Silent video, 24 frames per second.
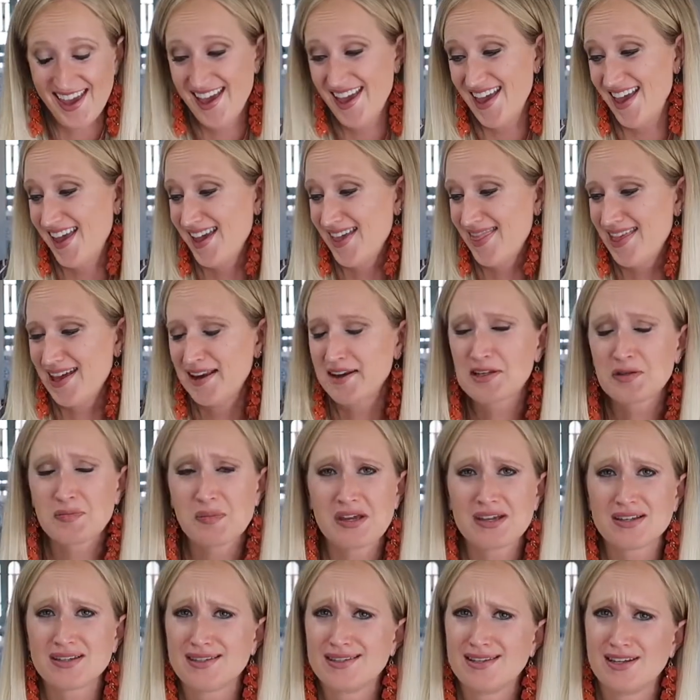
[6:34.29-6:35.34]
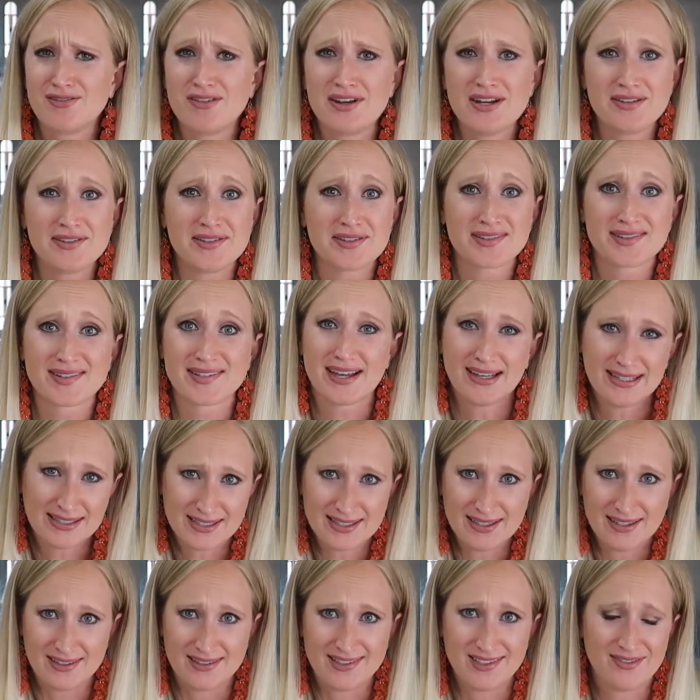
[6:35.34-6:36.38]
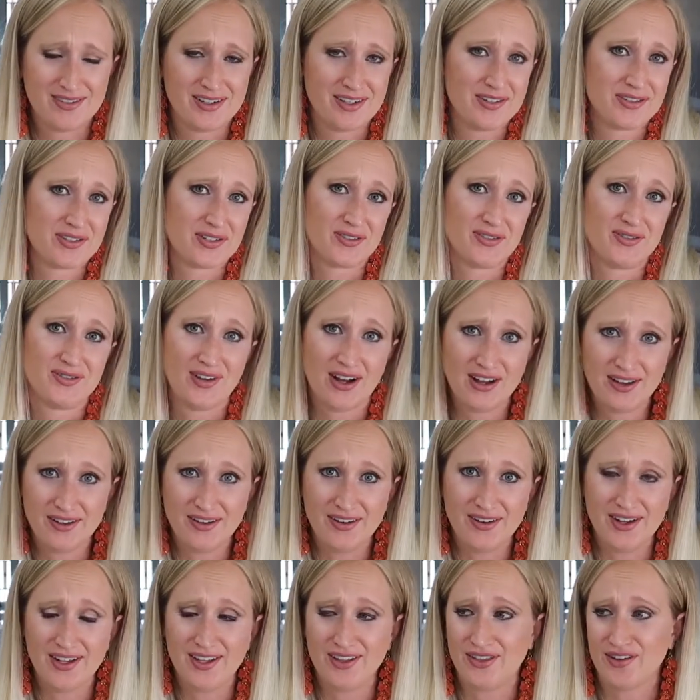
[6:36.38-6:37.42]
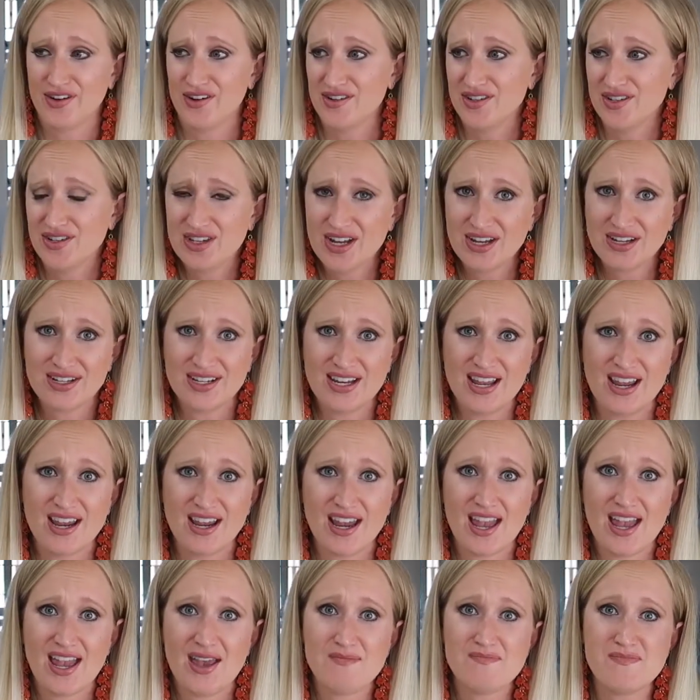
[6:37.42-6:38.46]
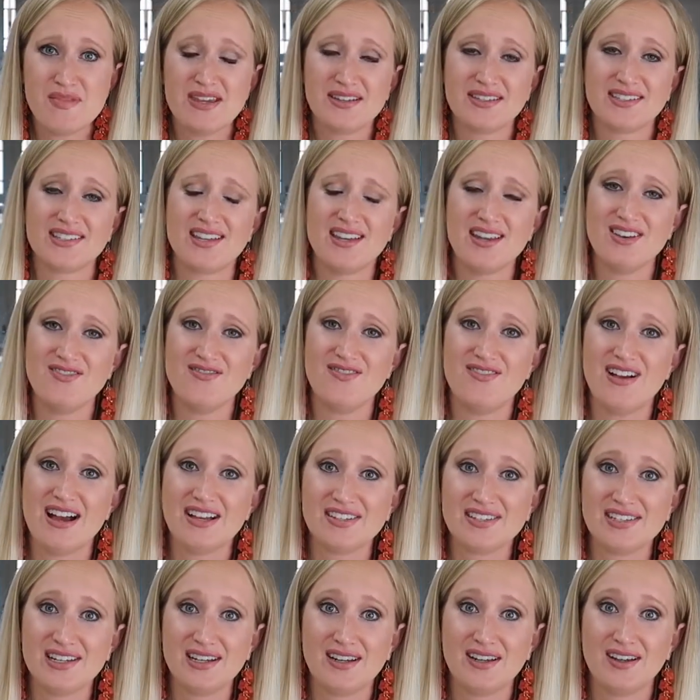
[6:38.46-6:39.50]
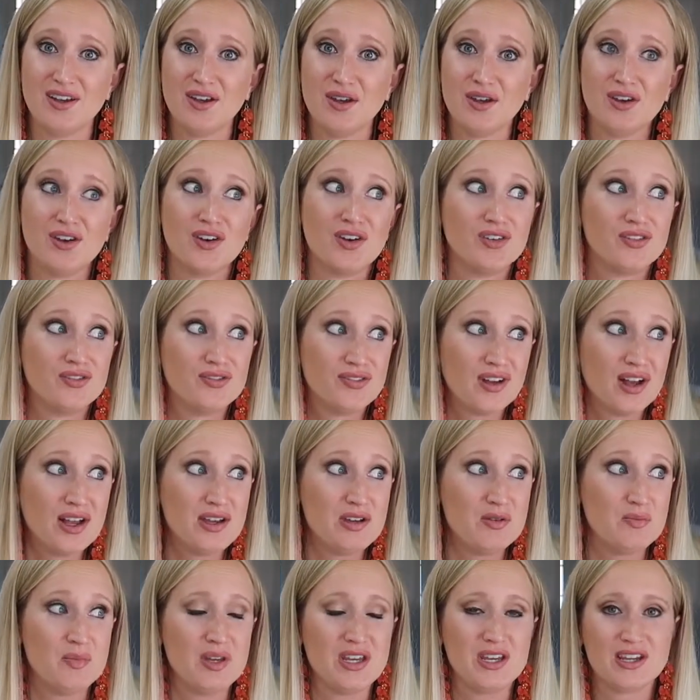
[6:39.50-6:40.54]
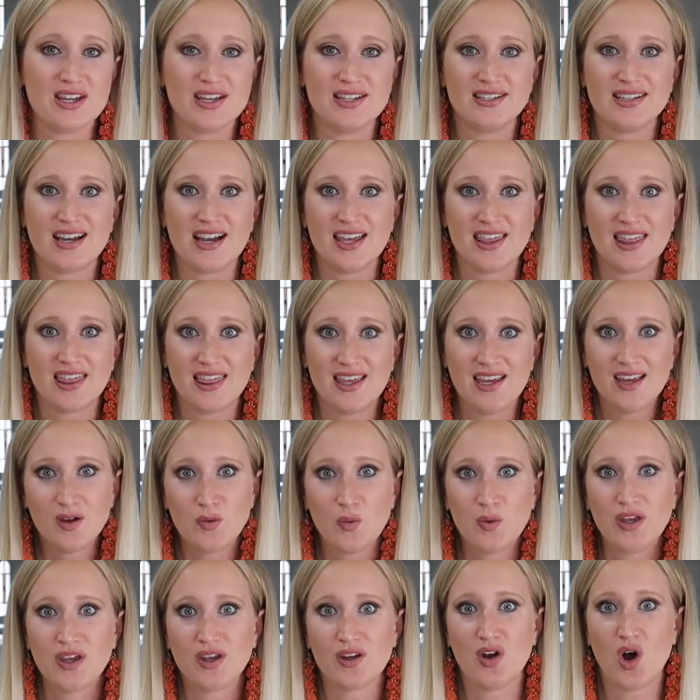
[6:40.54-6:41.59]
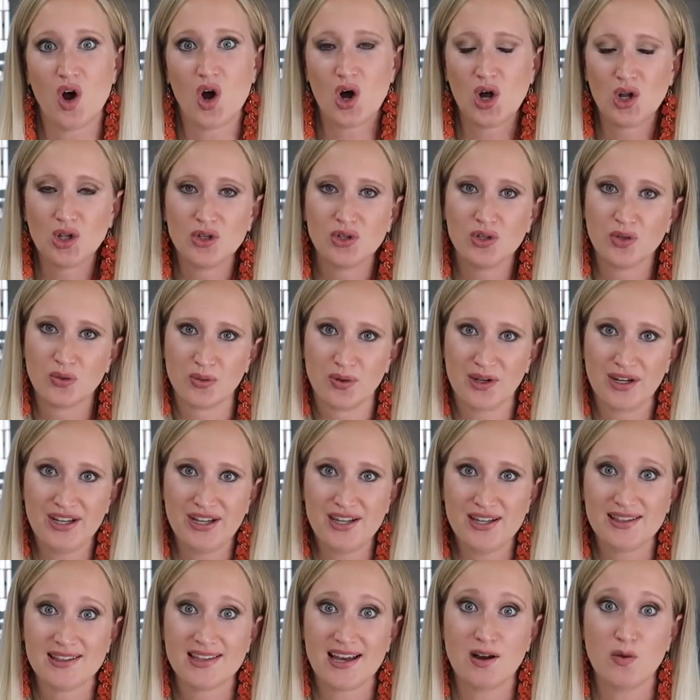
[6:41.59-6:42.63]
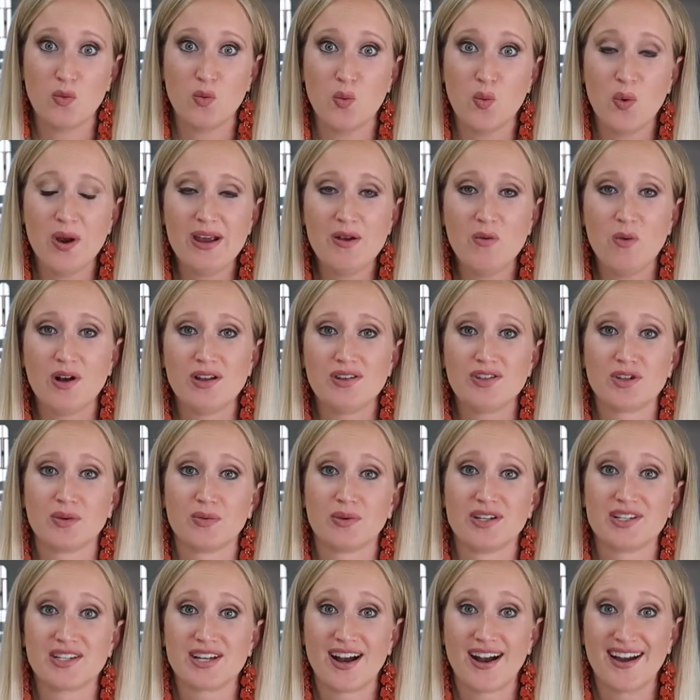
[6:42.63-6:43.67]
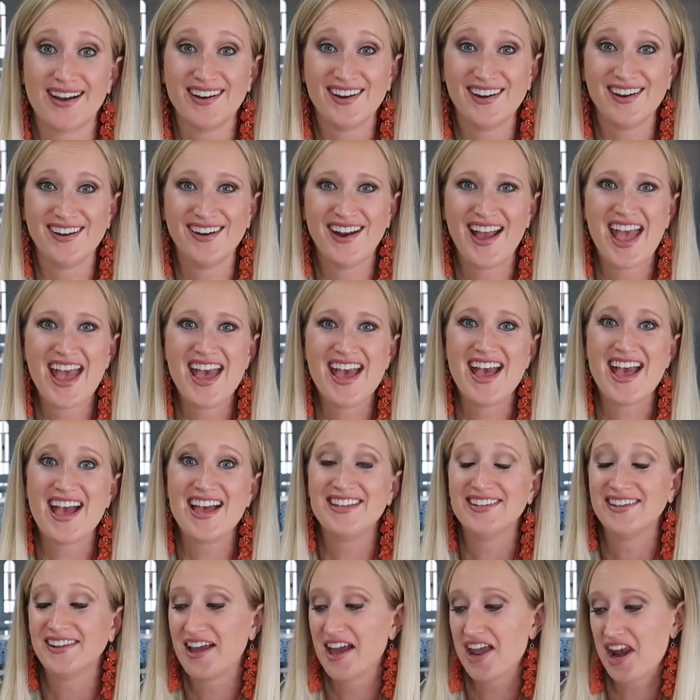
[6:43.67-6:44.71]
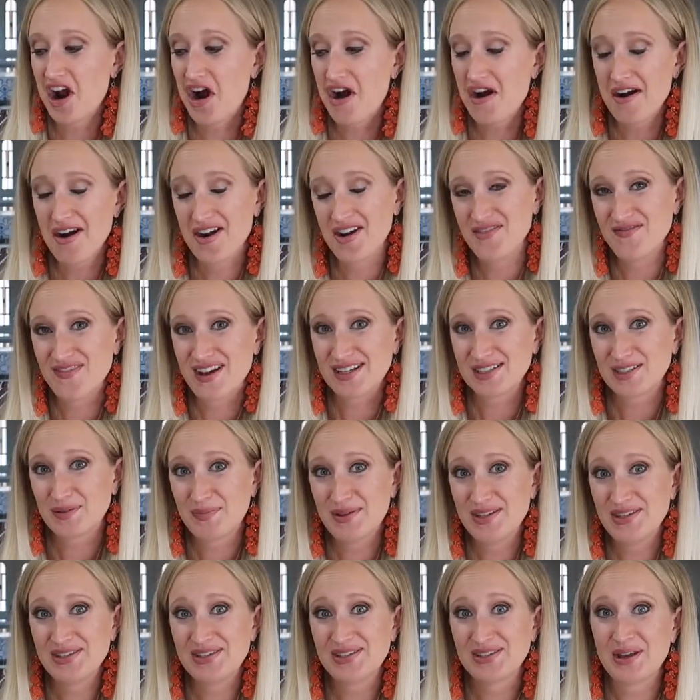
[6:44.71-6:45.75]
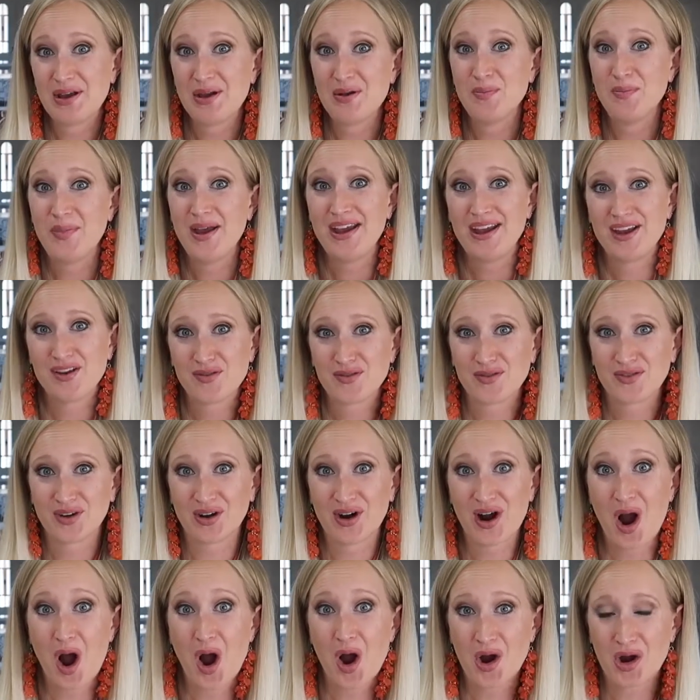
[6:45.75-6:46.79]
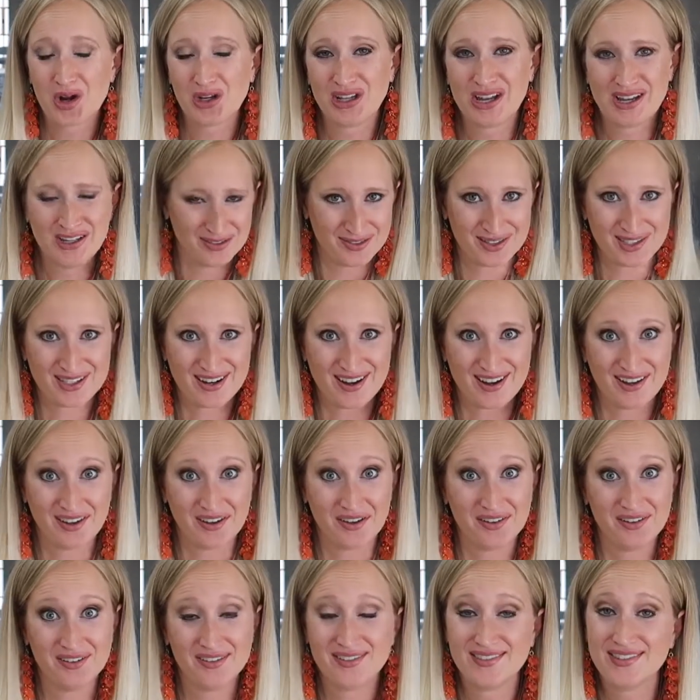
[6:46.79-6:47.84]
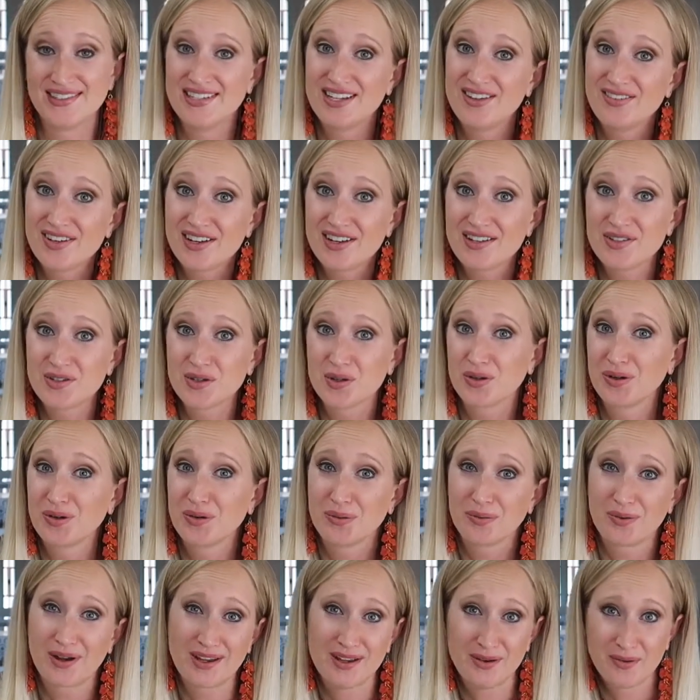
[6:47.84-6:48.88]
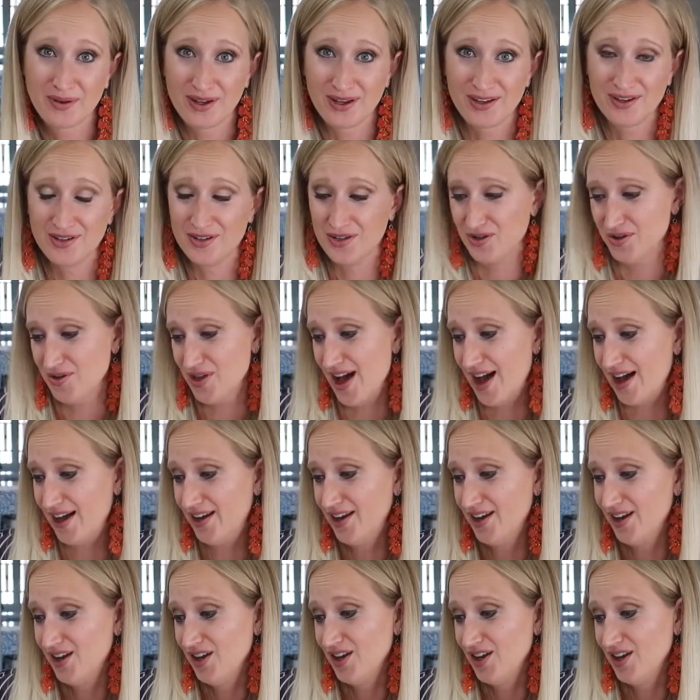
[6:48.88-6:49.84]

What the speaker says: And that is because dividends are sexy, dividends are fun, they're addicting. It makes investing fun because I think we can all agree that we want to retire and let our investments pay for our lifestyle. Dividends are a great way to do that.